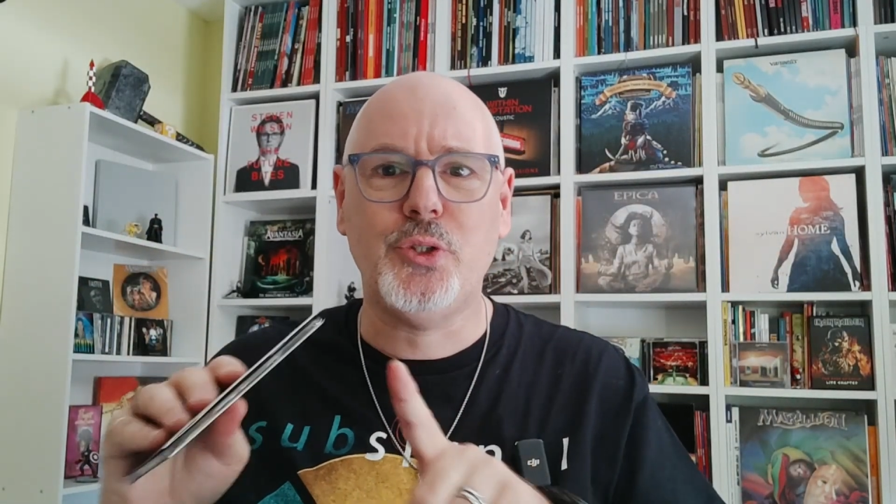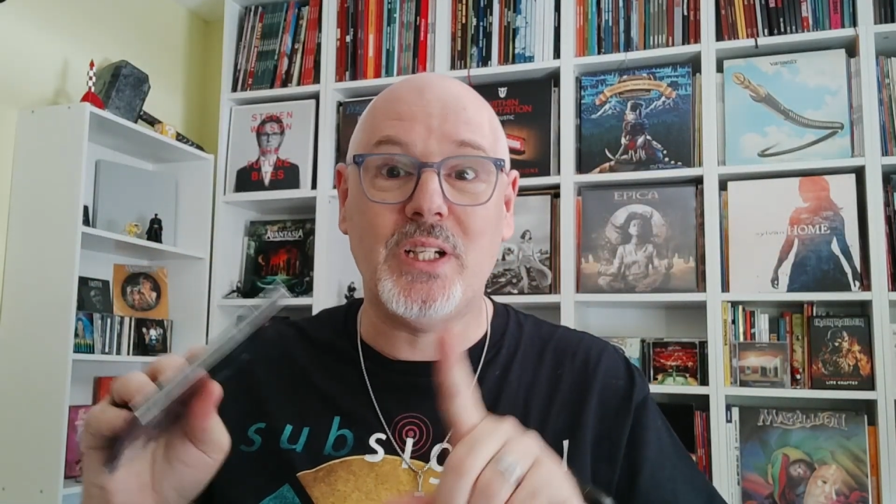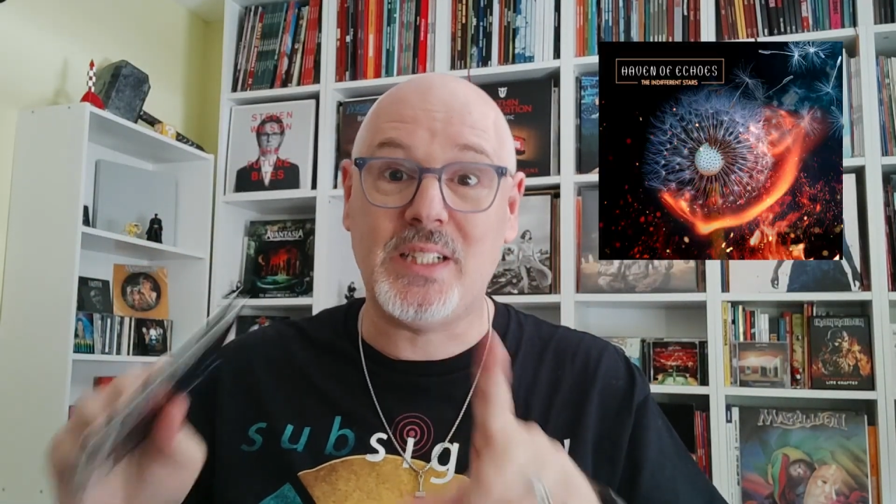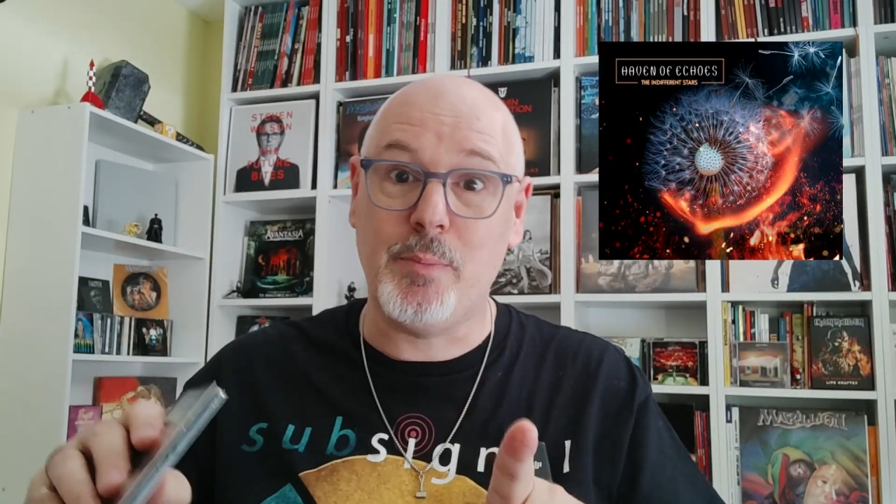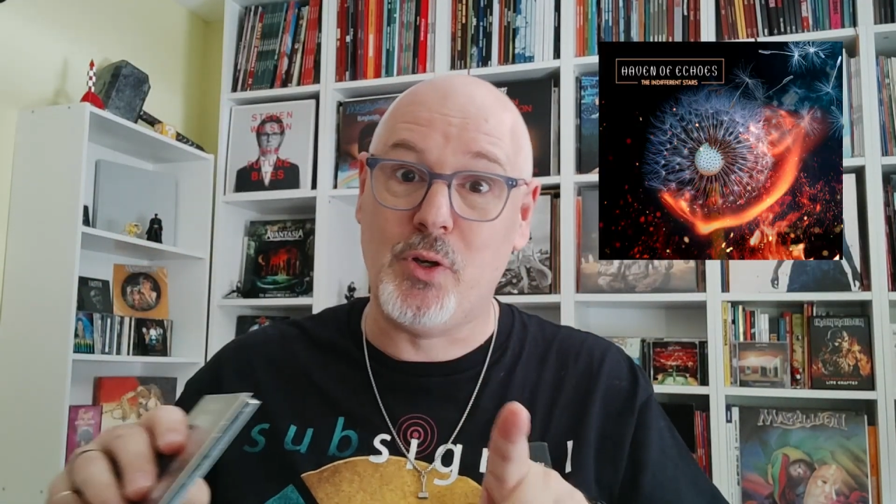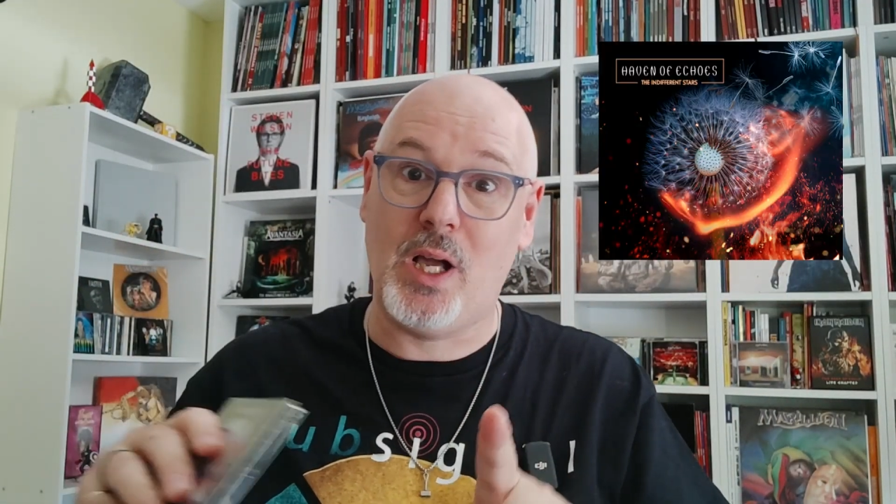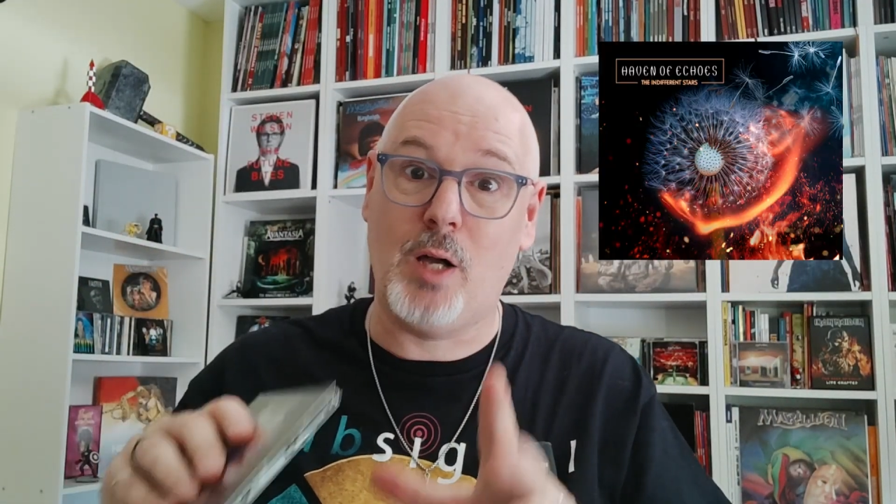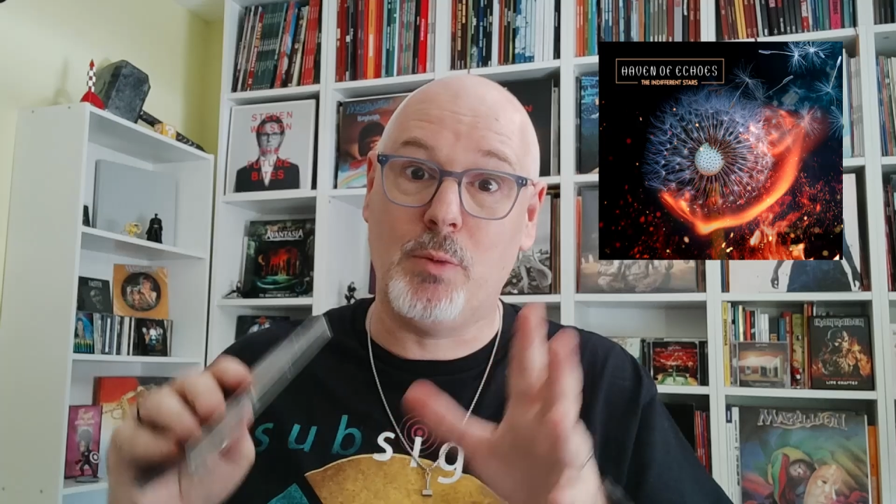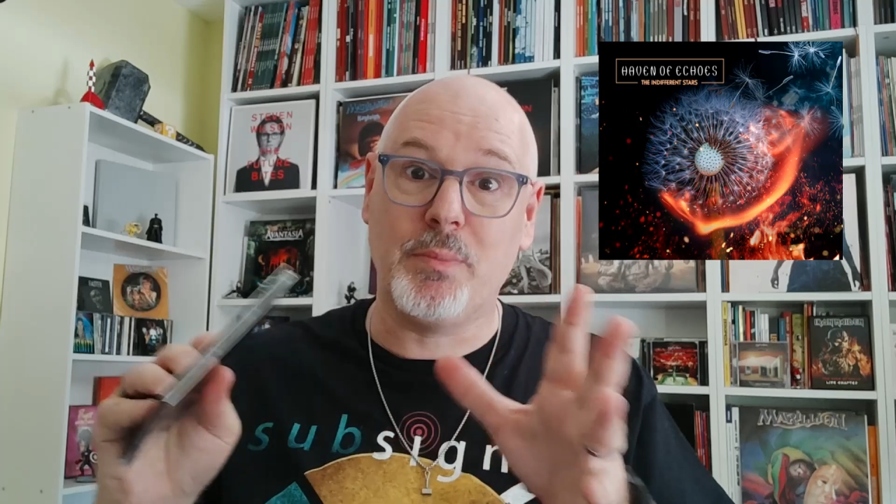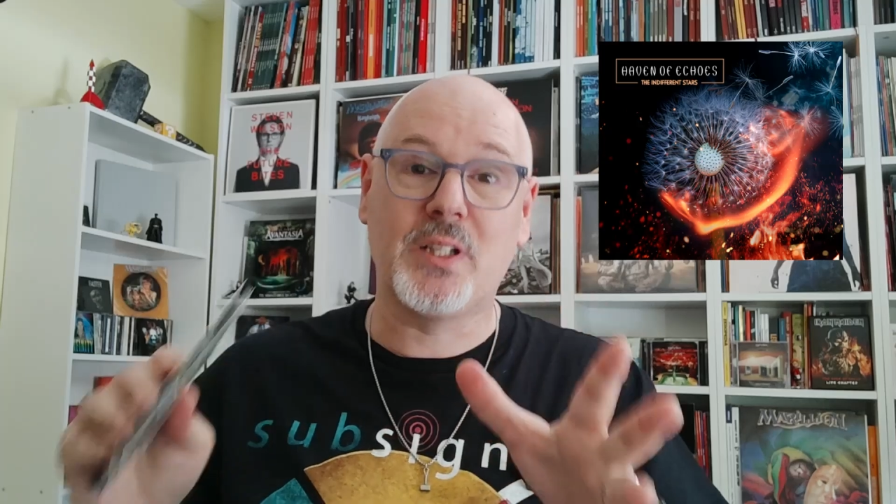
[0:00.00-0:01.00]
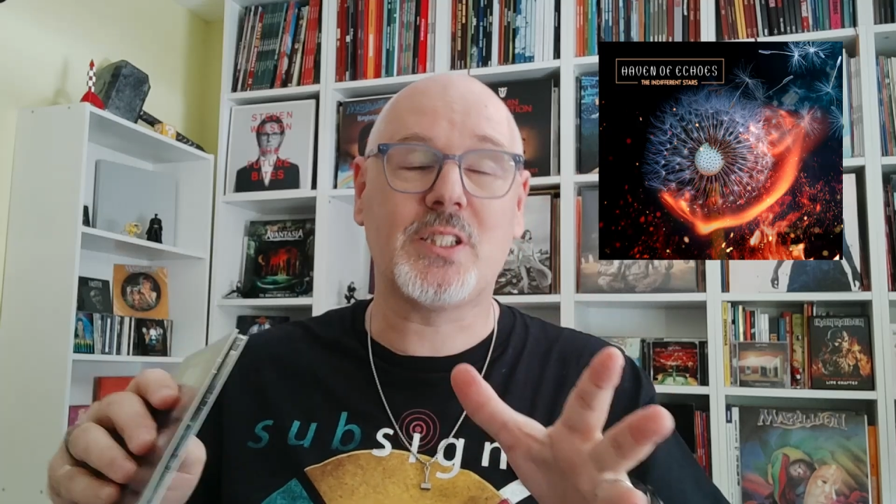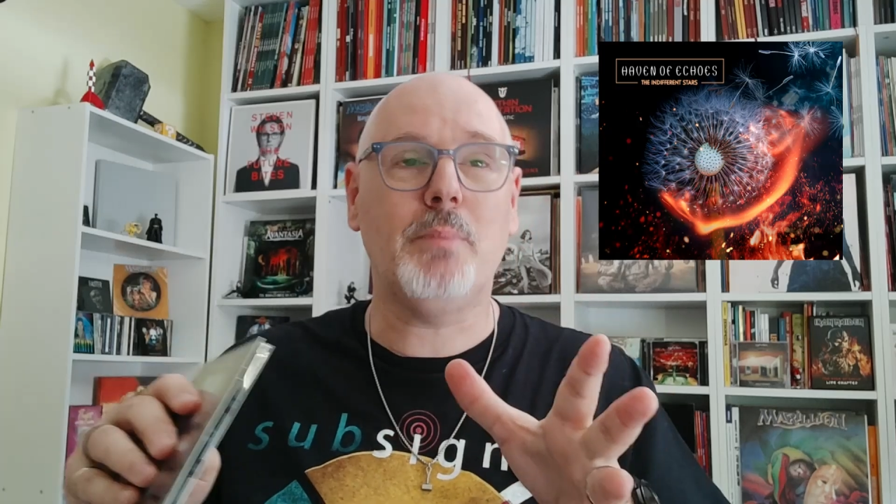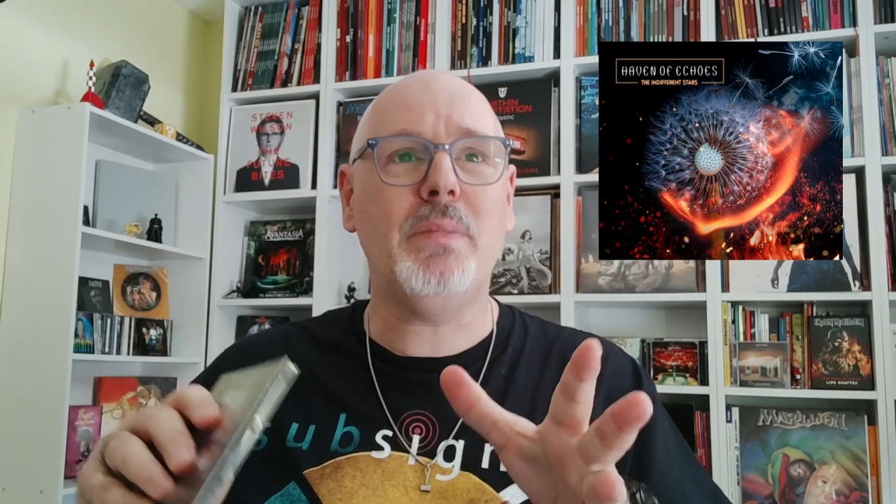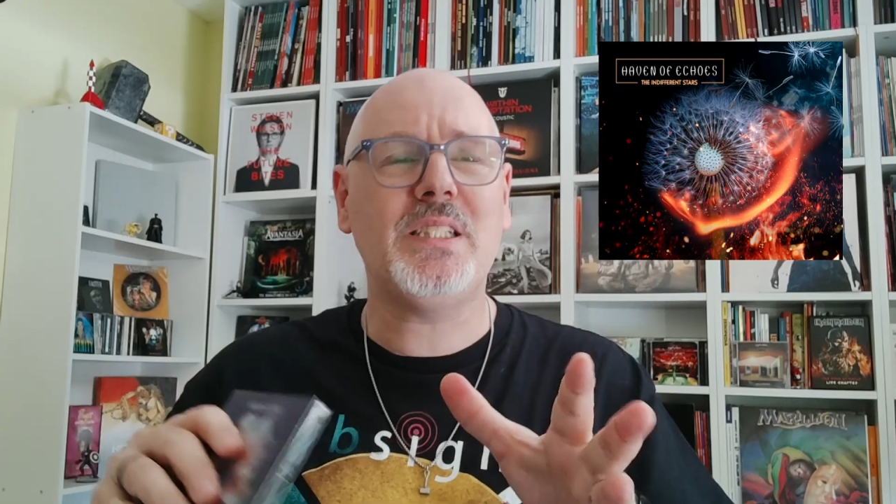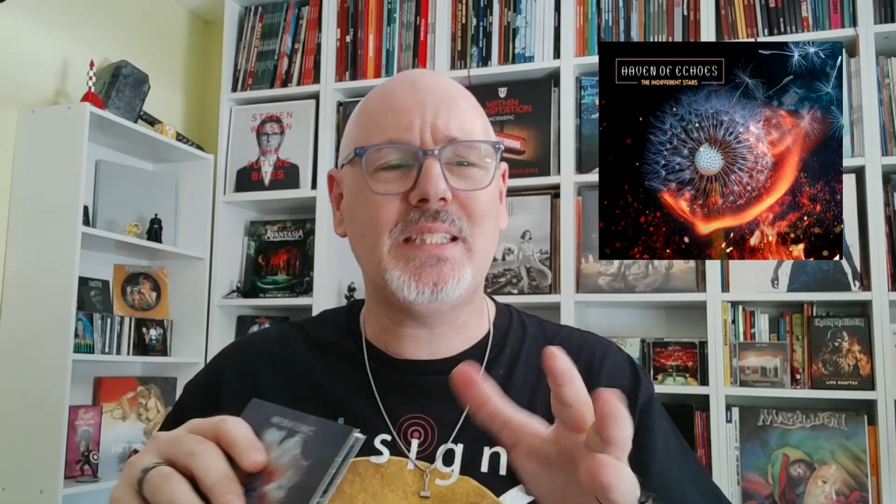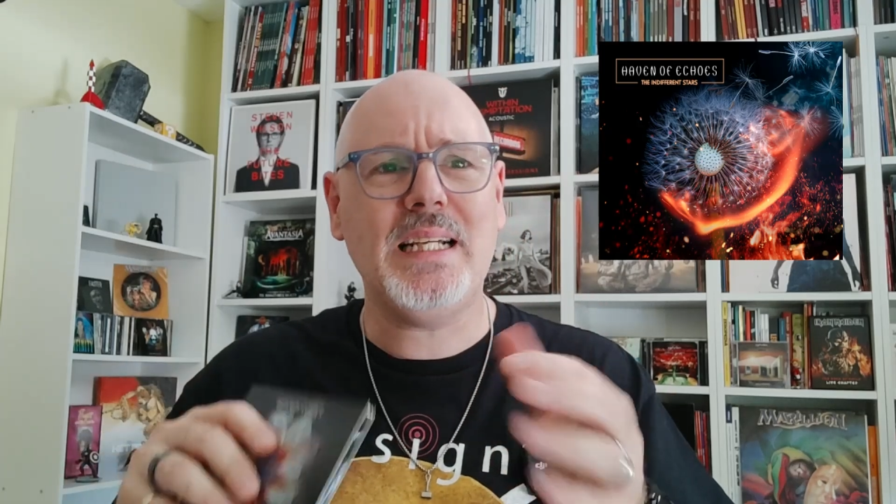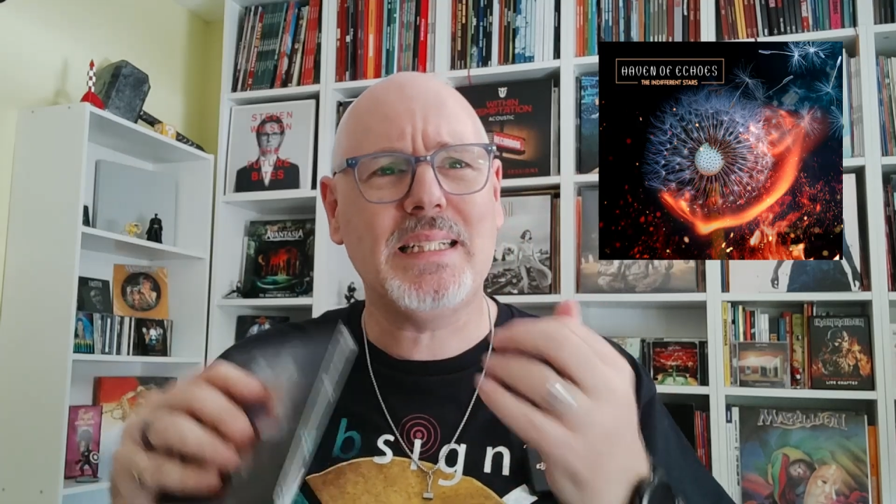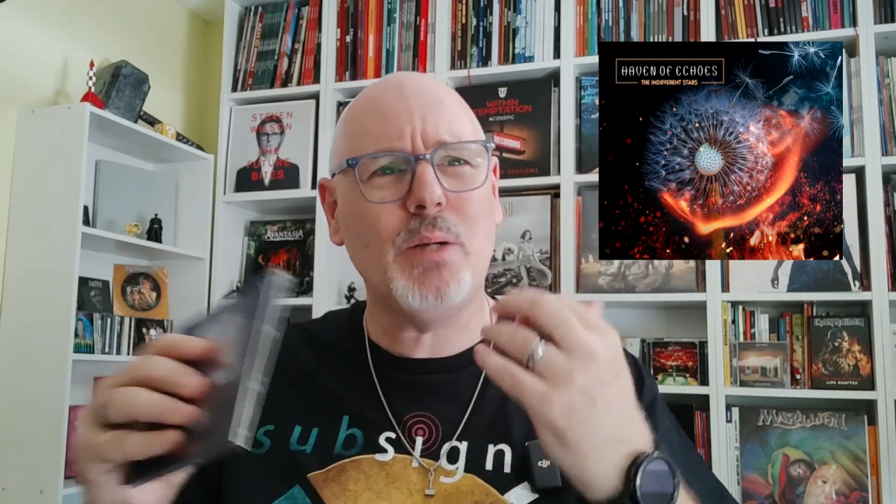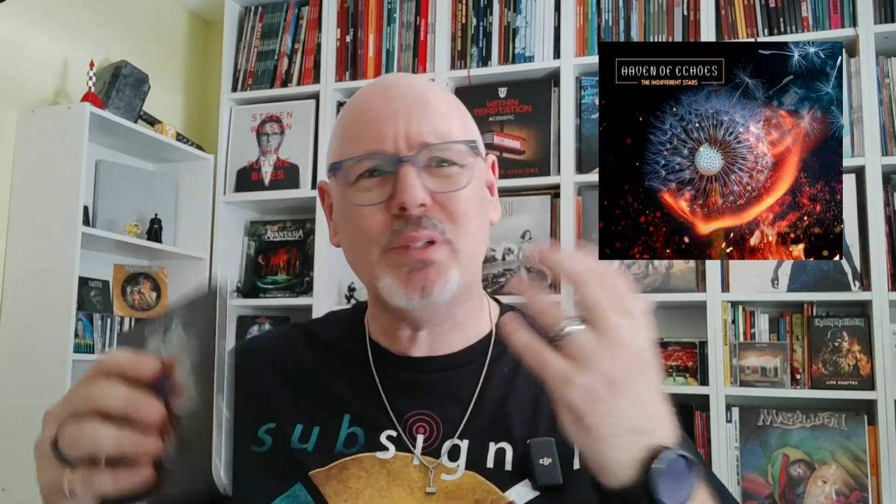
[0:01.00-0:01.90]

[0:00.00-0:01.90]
to their debut album because I missed that.